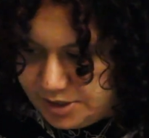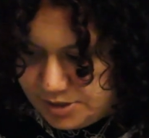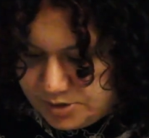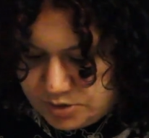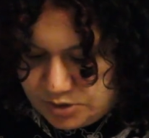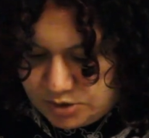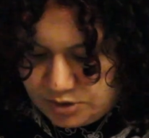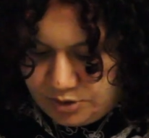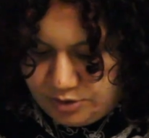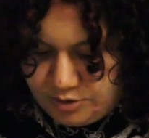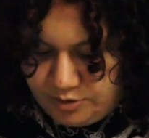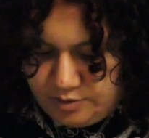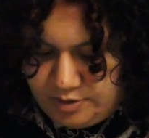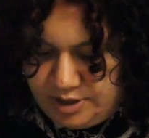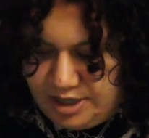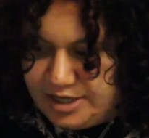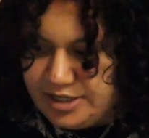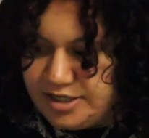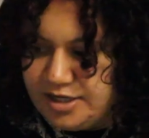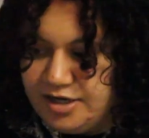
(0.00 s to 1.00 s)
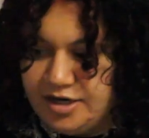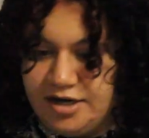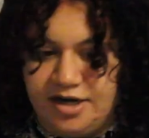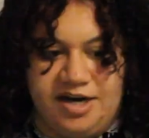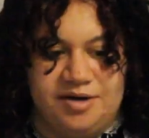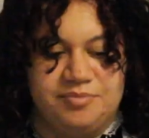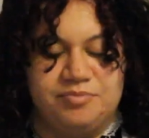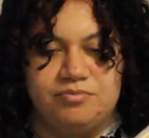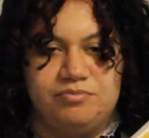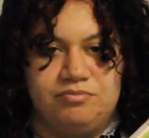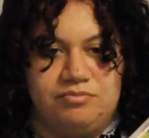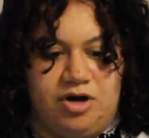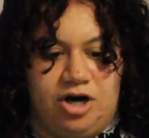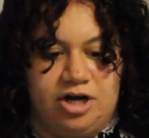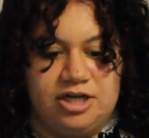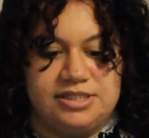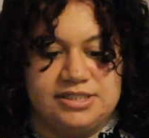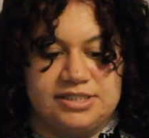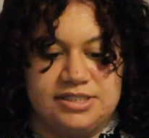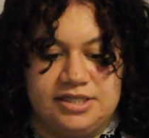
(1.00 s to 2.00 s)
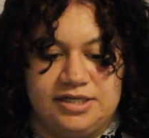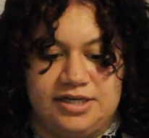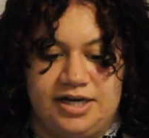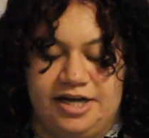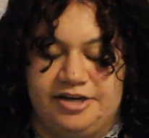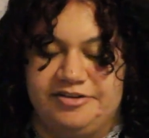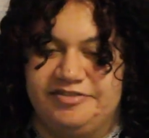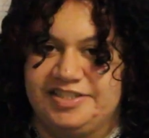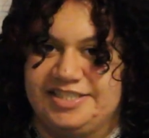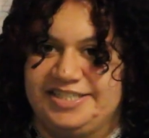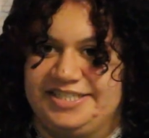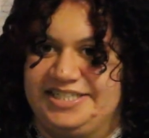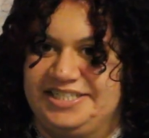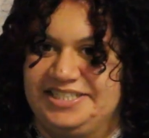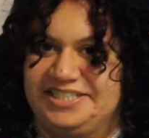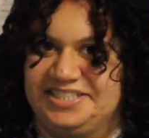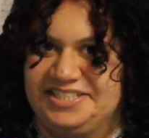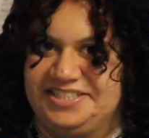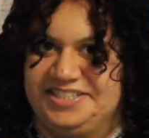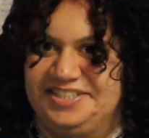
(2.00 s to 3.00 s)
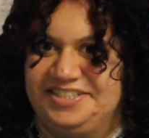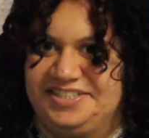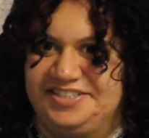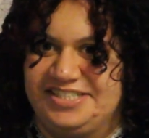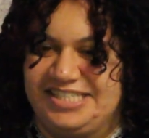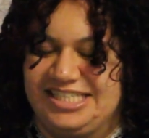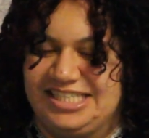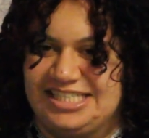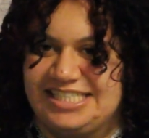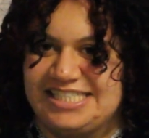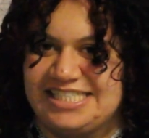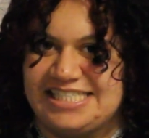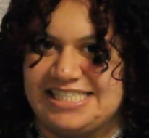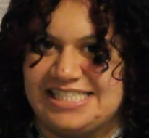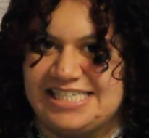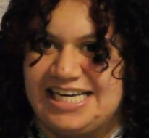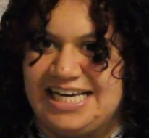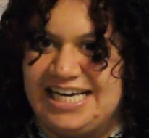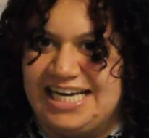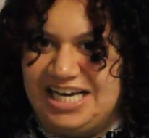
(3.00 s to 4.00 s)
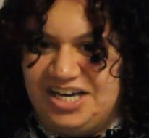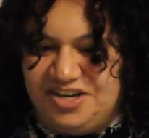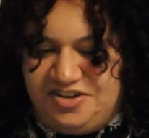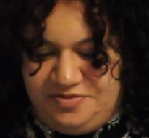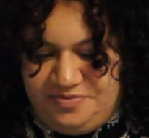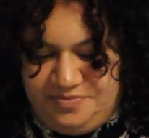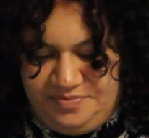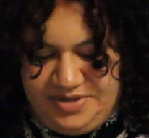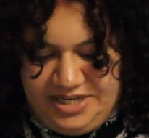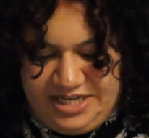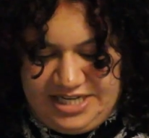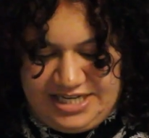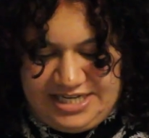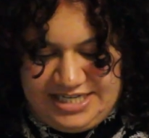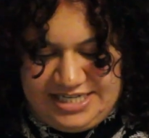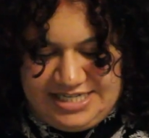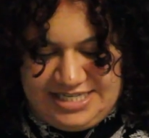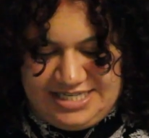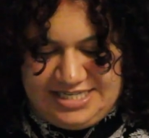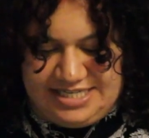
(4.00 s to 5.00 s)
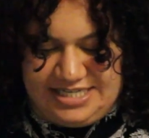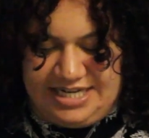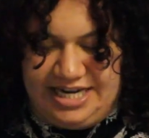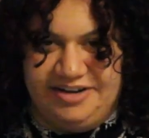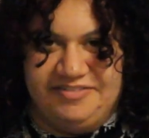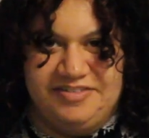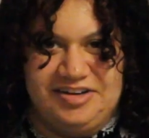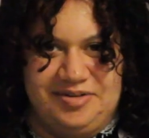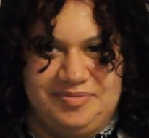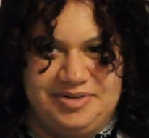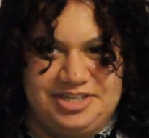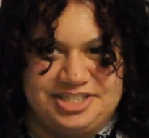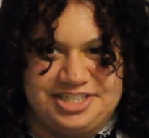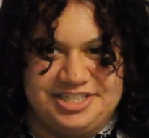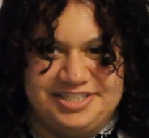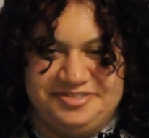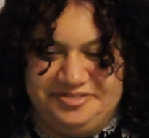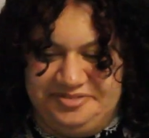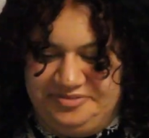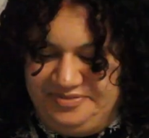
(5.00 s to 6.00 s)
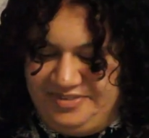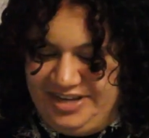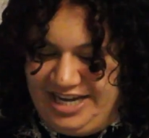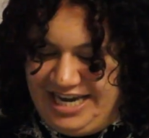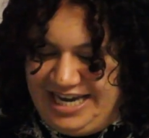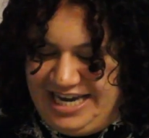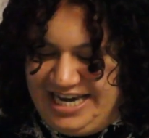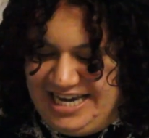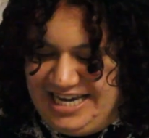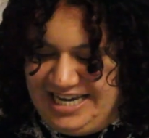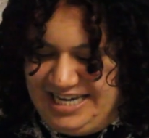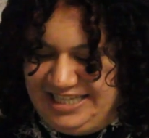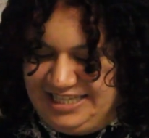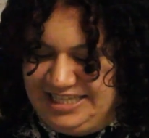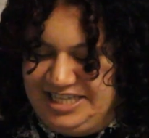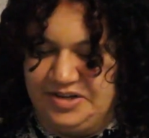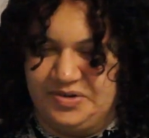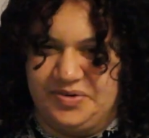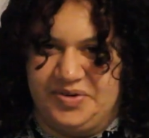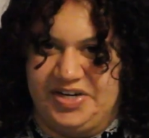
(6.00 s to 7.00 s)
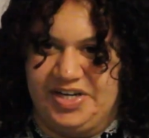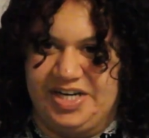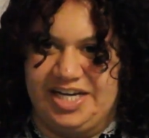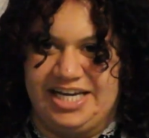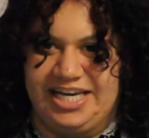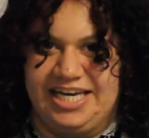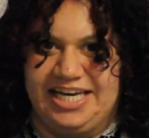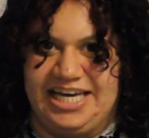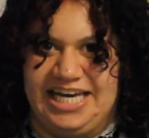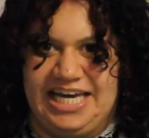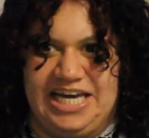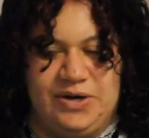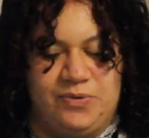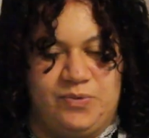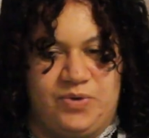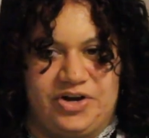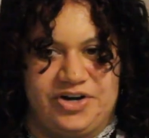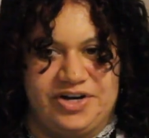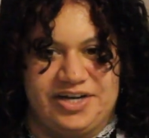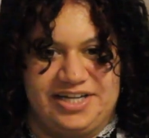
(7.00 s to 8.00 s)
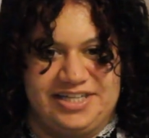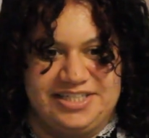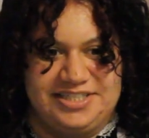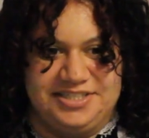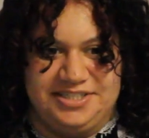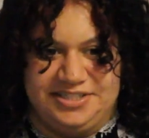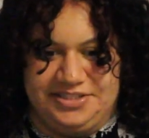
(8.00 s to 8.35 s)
So yeah, I'm honestly kind of excited to start using this because I have a commission and they wanted it in watercolors.